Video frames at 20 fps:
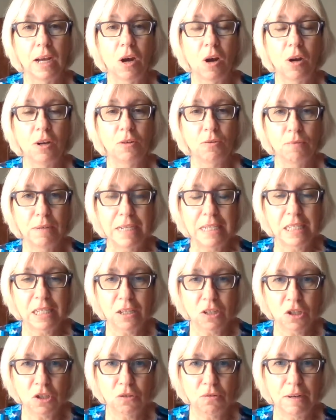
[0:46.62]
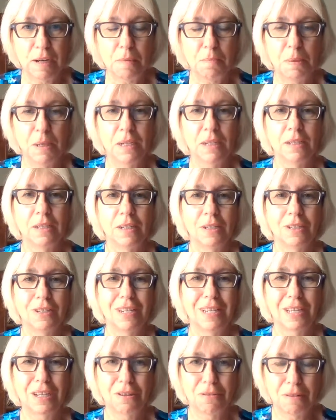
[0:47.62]
On a recent trip
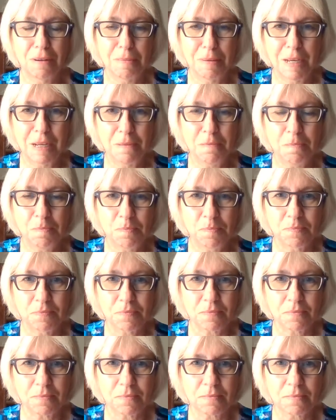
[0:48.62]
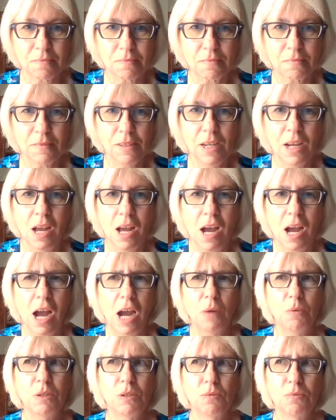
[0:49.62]
to the Caribbean,
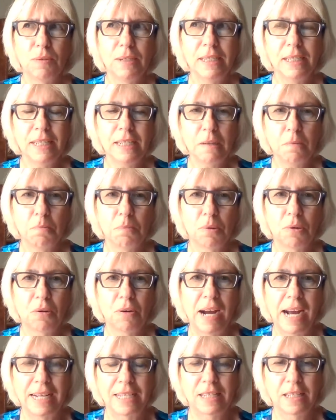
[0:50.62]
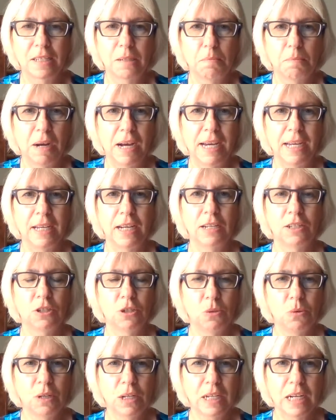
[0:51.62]
I was really impressed by a
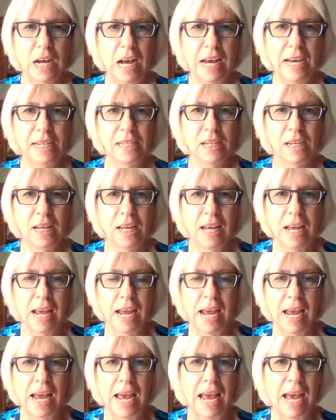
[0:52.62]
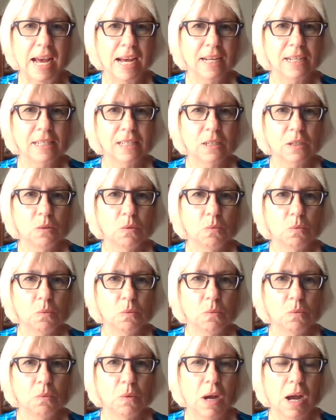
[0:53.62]
tour guide as
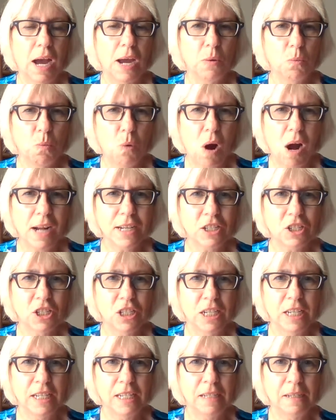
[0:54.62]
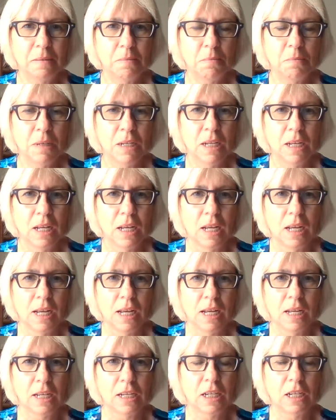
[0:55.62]
I watched him
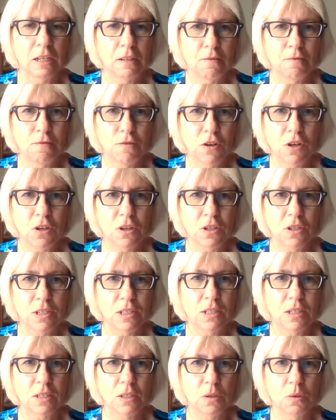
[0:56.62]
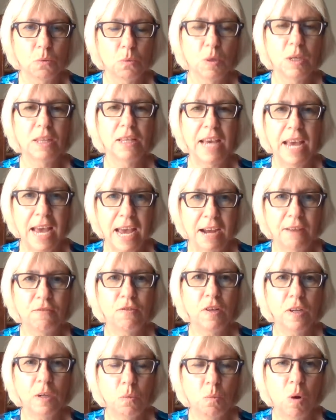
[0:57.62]
converse with
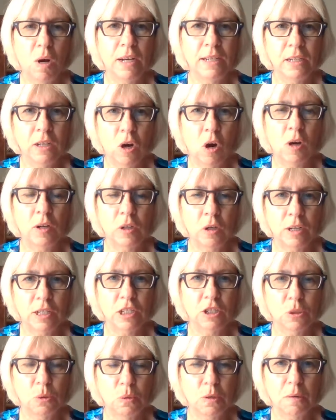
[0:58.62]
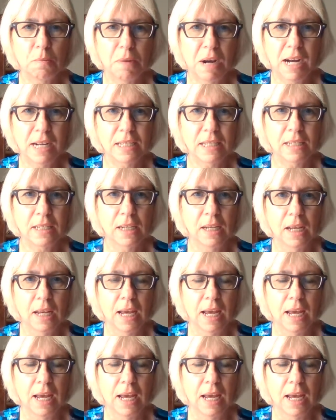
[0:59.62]
everyone on our tour bus.